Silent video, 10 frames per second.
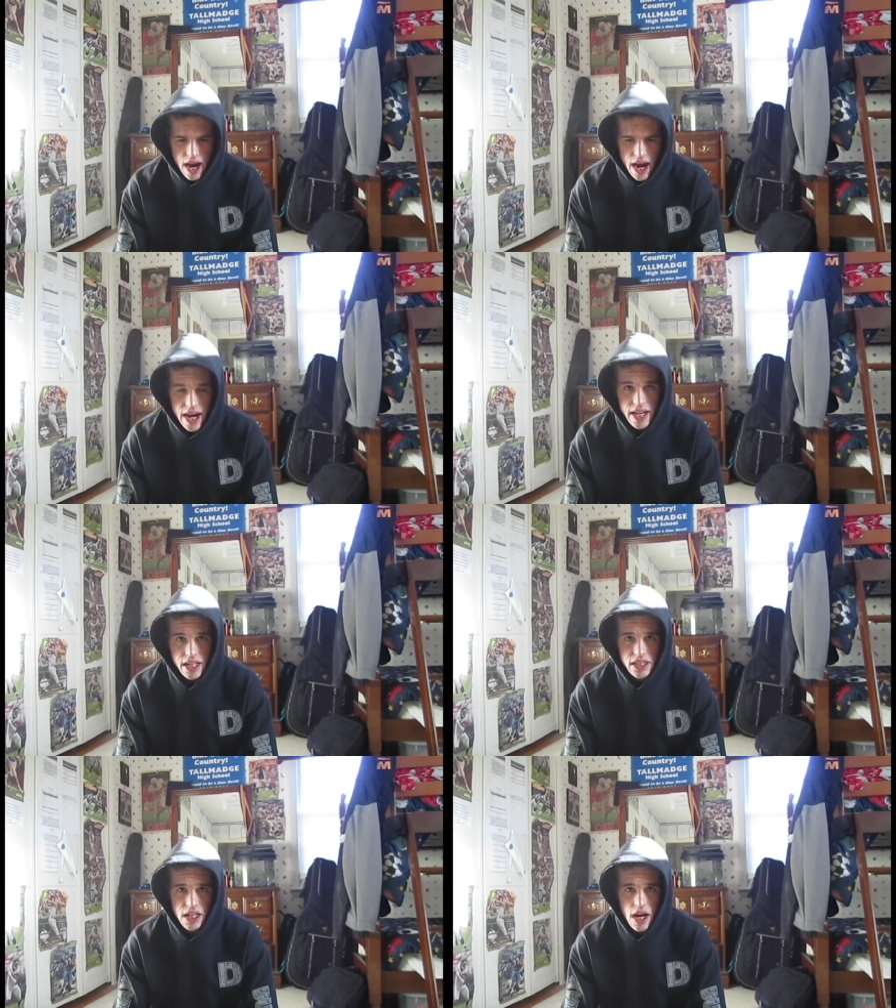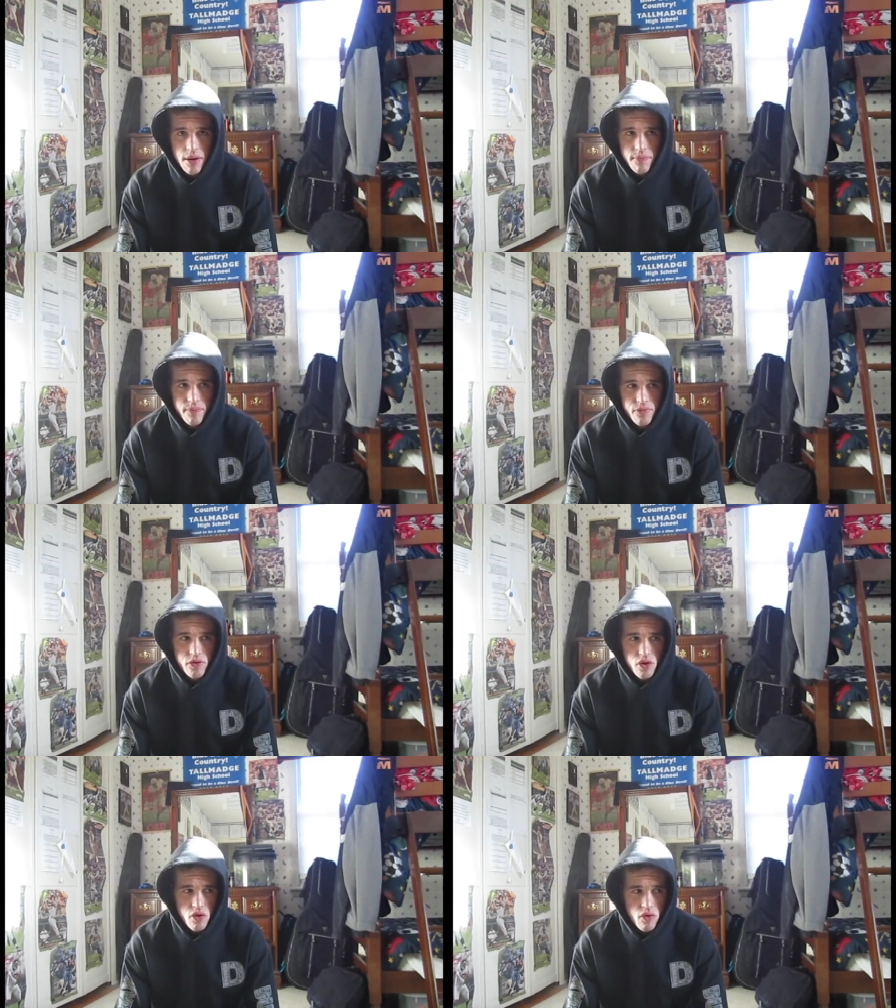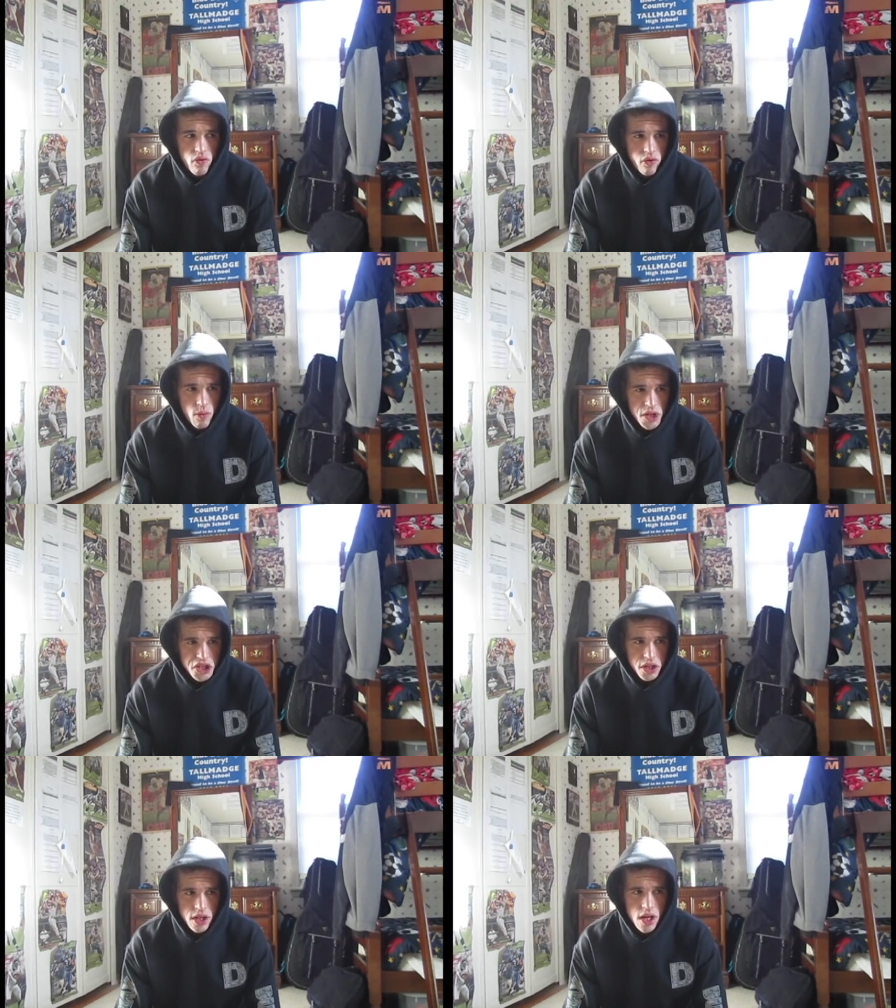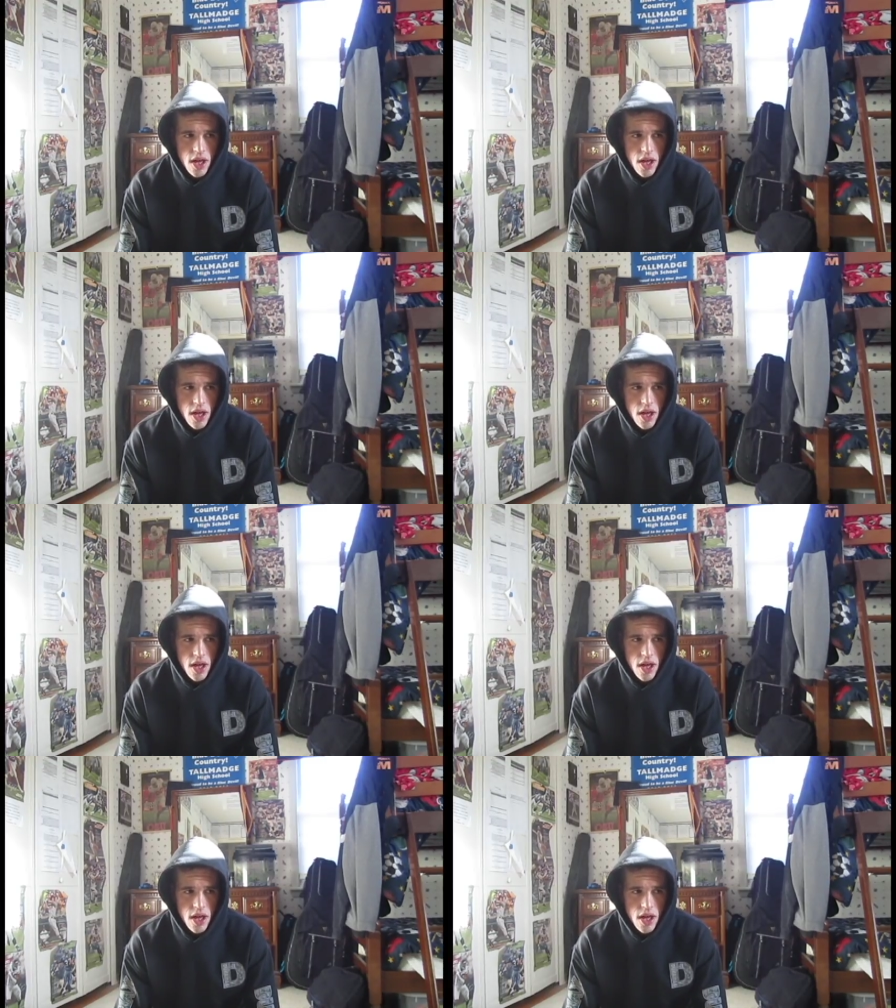and it doesn't come to fruition,